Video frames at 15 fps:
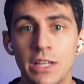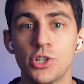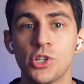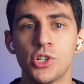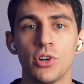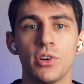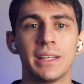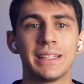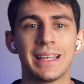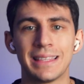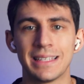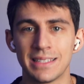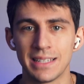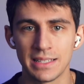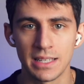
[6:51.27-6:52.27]
ensuring that
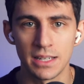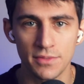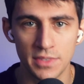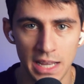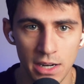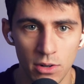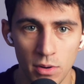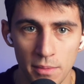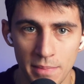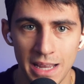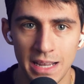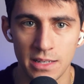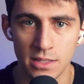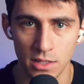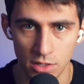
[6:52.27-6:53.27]
the sensitive data
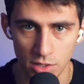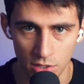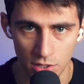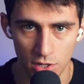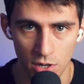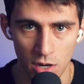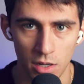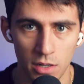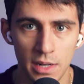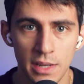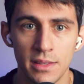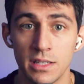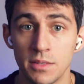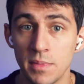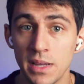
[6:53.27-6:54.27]
remains secure.
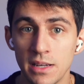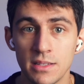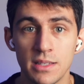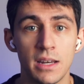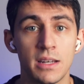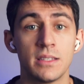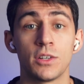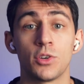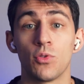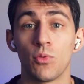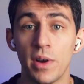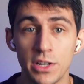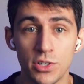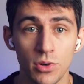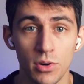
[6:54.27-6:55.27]
This means that it's a
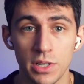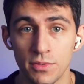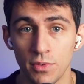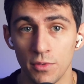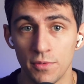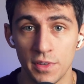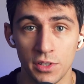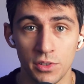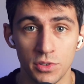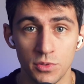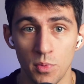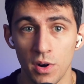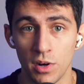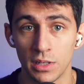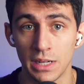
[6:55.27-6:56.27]
great choice for fields
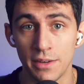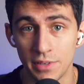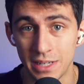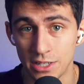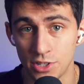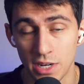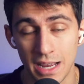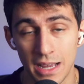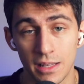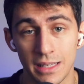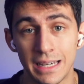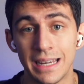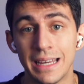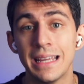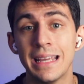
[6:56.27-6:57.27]
where
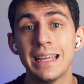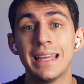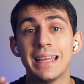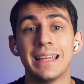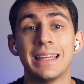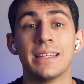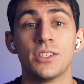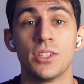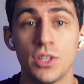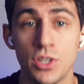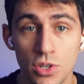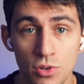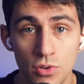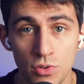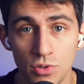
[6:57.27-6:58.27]
confidentiality is
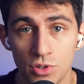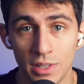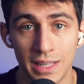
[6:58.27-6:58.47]
huge,